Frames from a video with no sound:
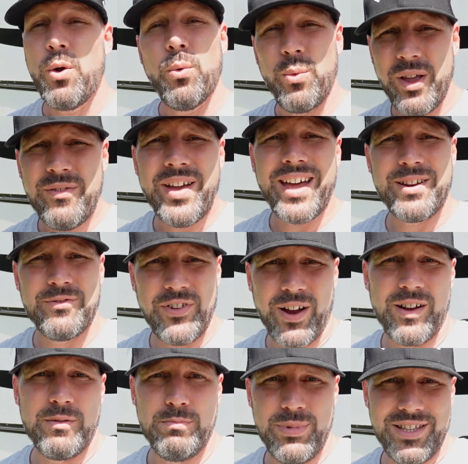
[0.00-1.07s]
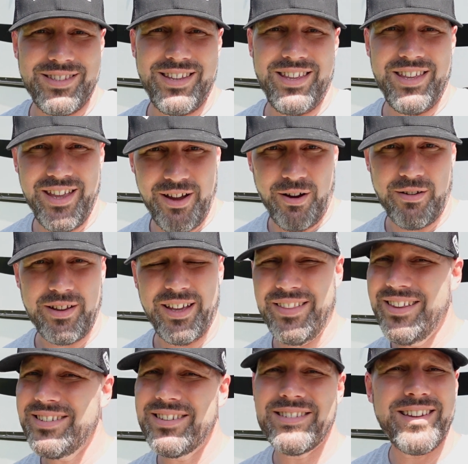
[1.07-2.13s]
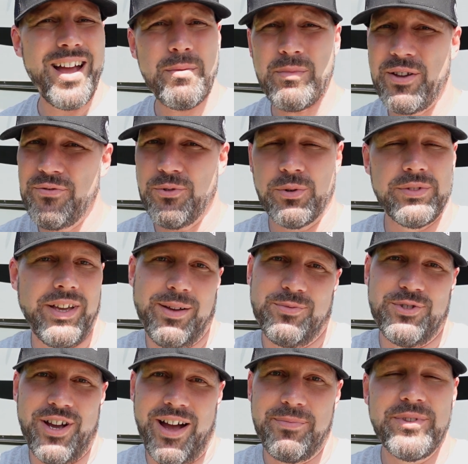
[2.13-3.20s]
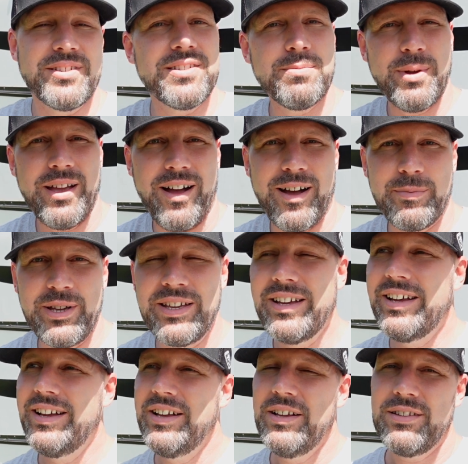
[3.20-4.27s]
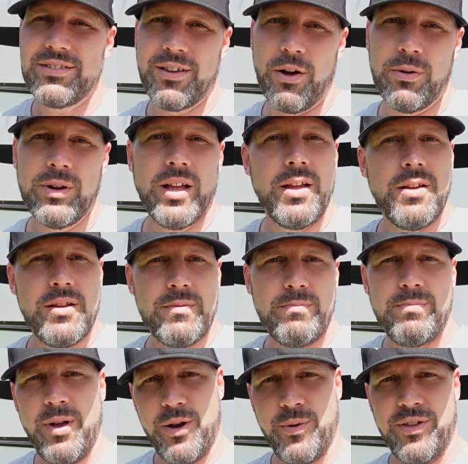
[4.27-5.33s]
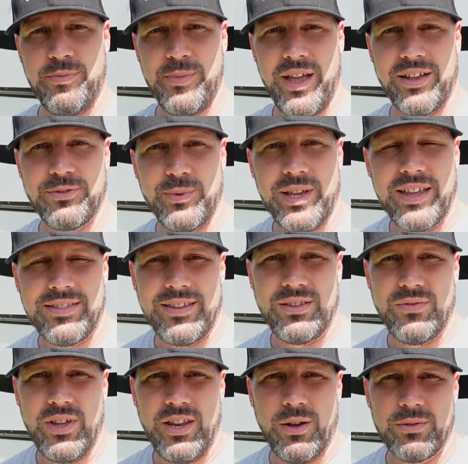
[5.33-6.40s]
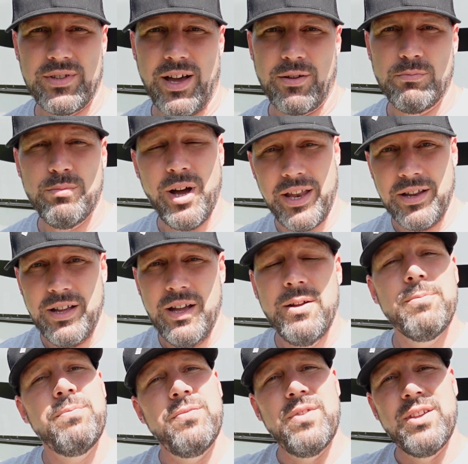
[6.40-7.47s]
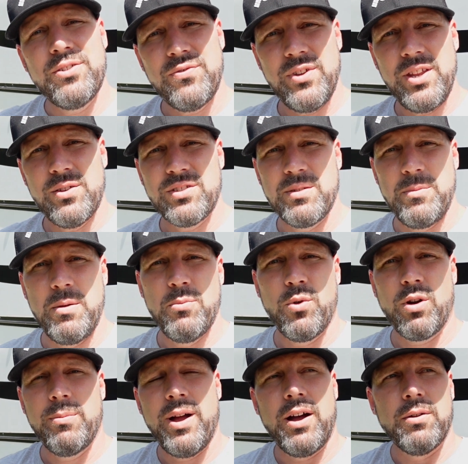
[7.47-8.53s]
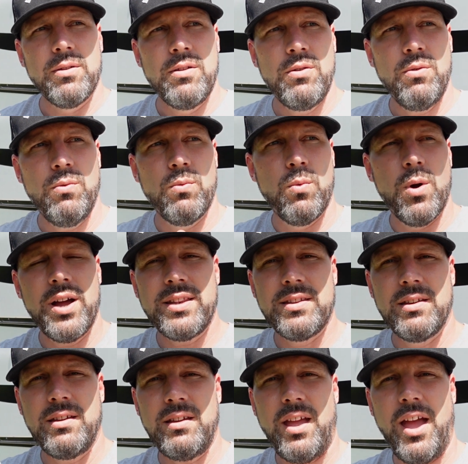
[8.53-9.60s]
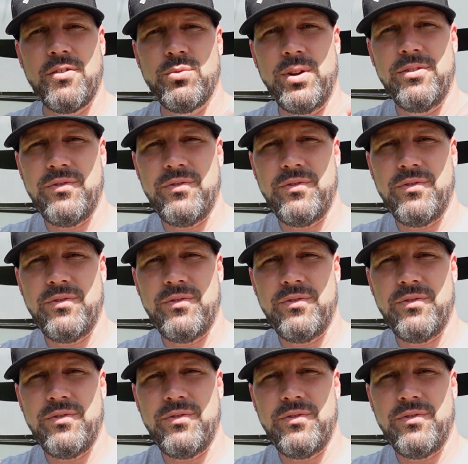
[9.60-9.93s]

We've had a very busy year, and this is not my full-time job. This is my hobby, so bear with me as we get these videos out. But this video is going to be more about what have we